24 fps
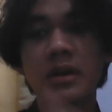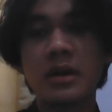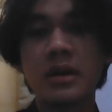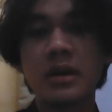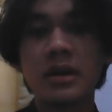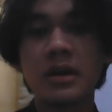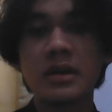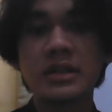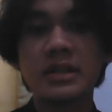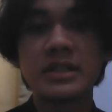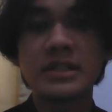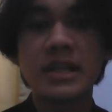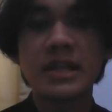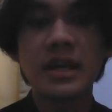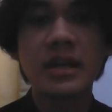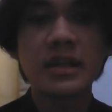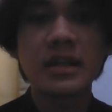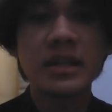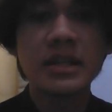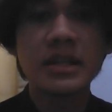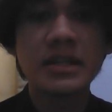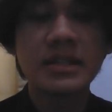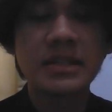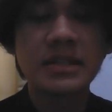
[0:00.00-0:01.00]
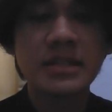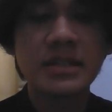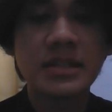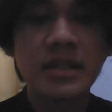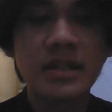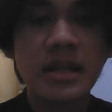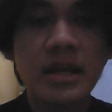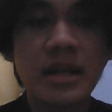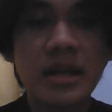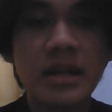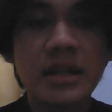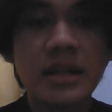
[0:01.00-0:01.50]
the second
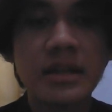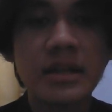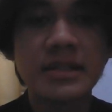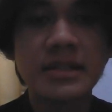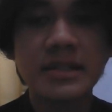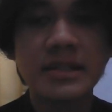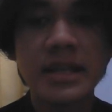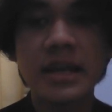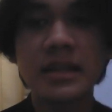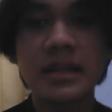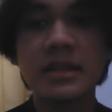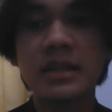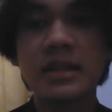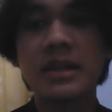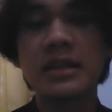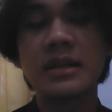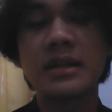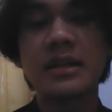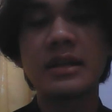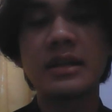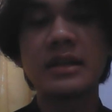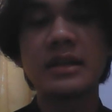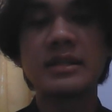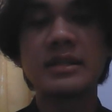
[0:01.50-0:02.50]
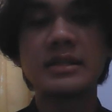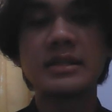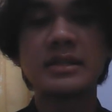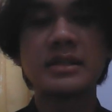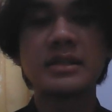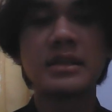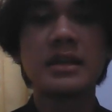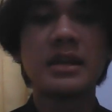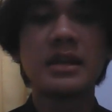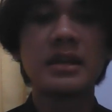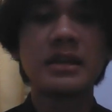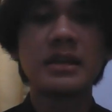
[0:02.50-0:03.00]
thing is
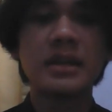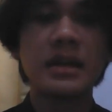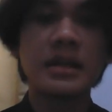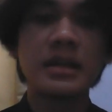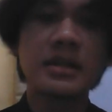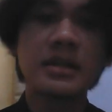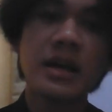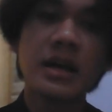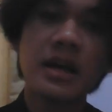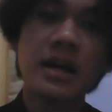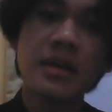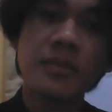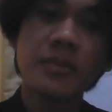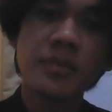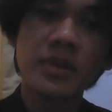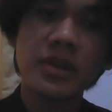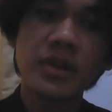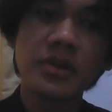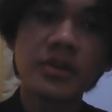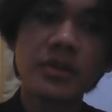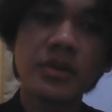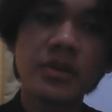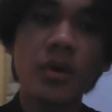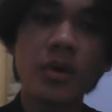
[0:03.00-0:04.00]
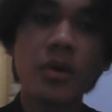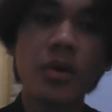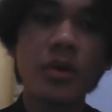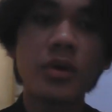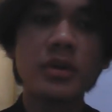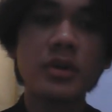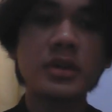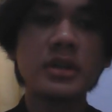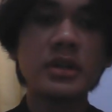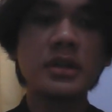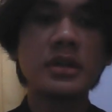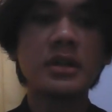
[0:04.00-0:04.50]
that I plan
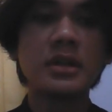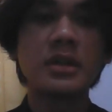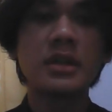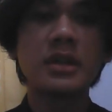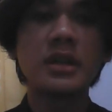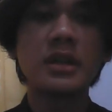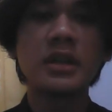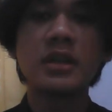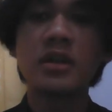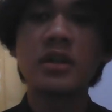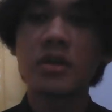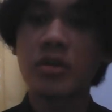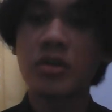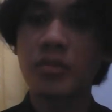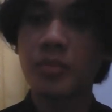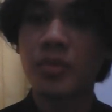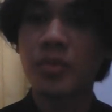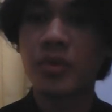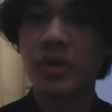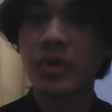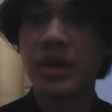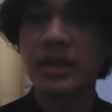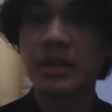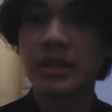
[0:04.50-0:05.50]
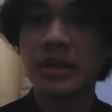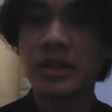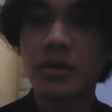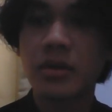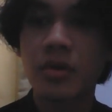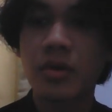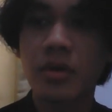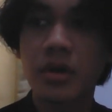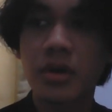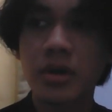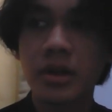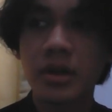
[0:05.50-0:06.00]
on incorporating
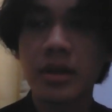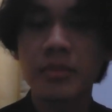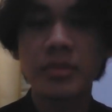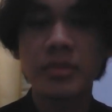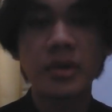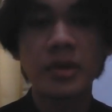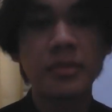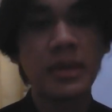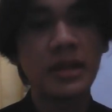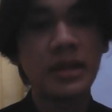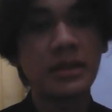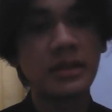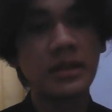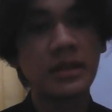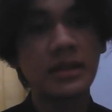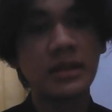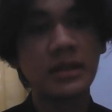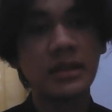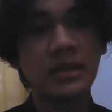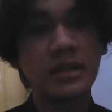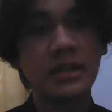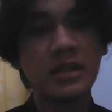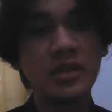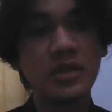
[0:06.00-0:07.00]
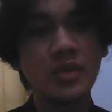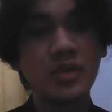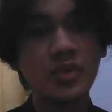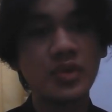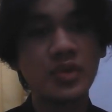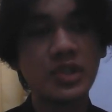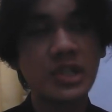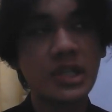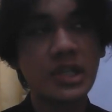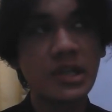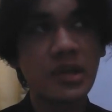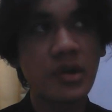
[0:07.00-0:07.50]
or implemented the
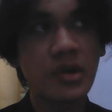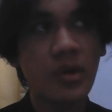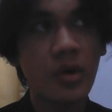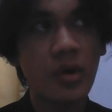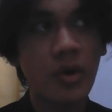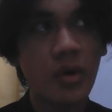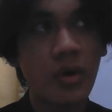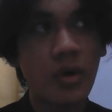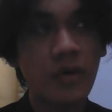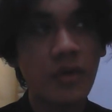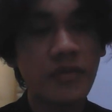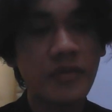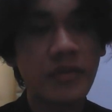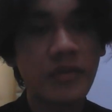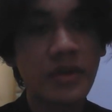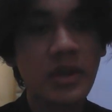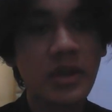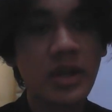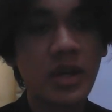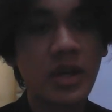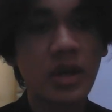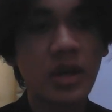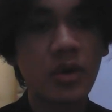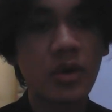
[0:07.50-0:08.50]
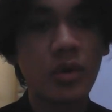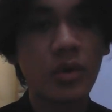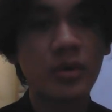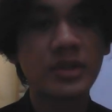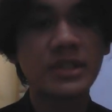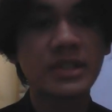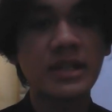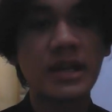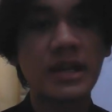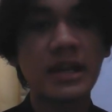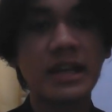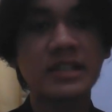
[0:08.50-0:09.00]
using of
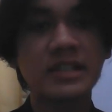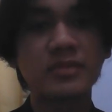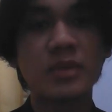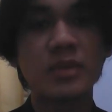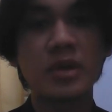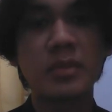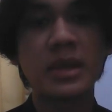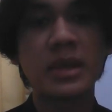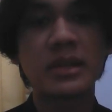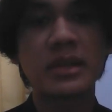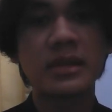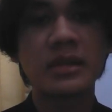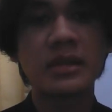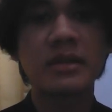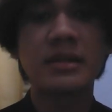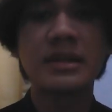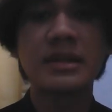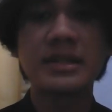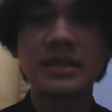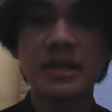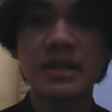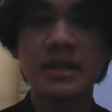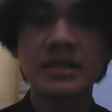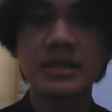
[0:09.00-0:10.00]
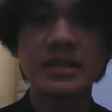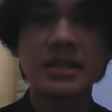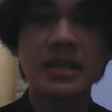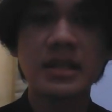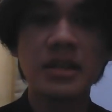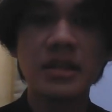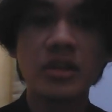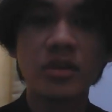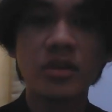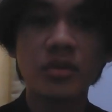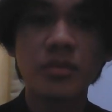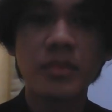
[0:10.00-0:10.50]
quasi experimental research
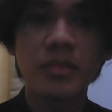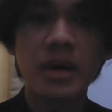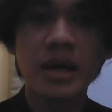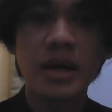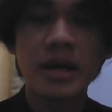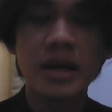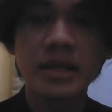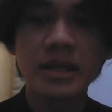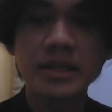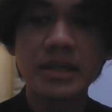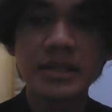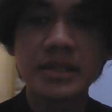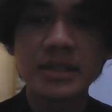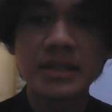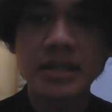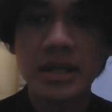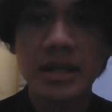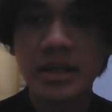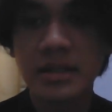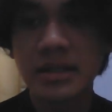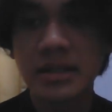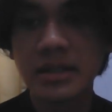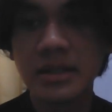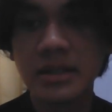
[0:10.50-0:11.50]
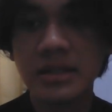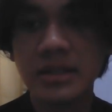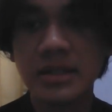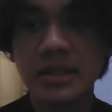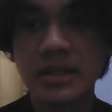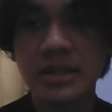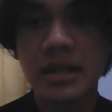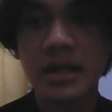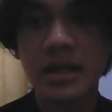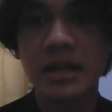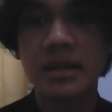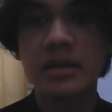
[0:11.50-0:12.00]
into my study
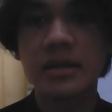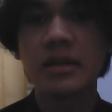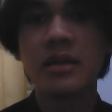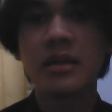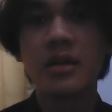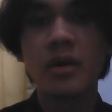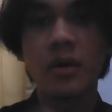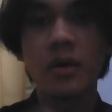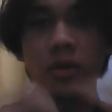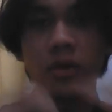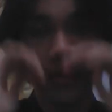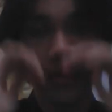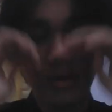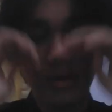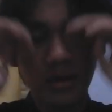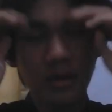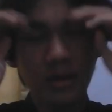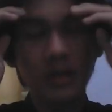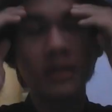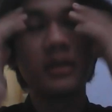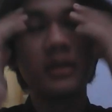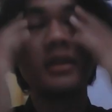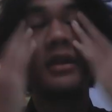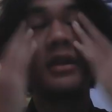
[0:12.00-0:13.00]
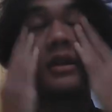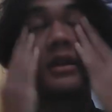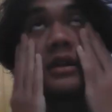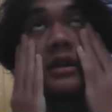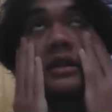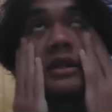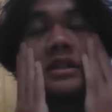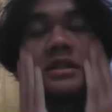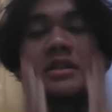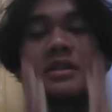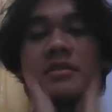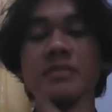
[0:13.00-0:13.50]
design or
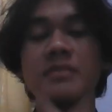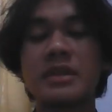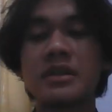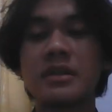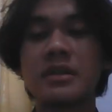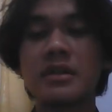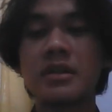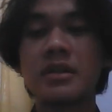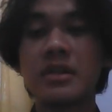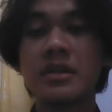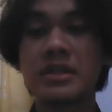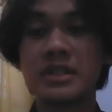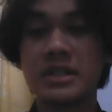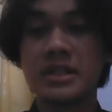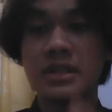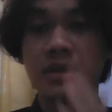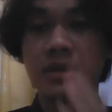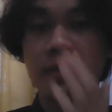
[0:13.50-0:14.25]
research methodology.